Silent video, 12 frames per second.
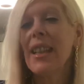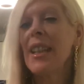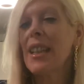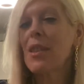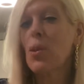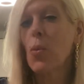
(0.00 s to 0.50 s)

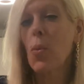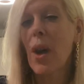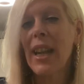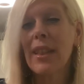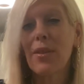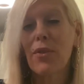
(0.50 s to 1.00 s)
It's a
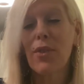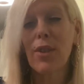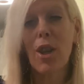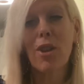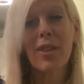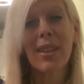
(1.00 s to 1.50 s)
white,
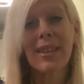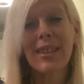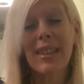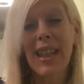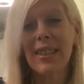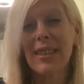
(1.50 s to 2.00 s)
floral,
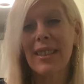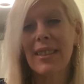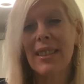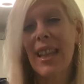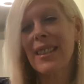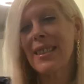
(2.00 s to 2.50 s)
sexy
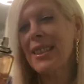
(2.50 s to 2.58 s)
scent,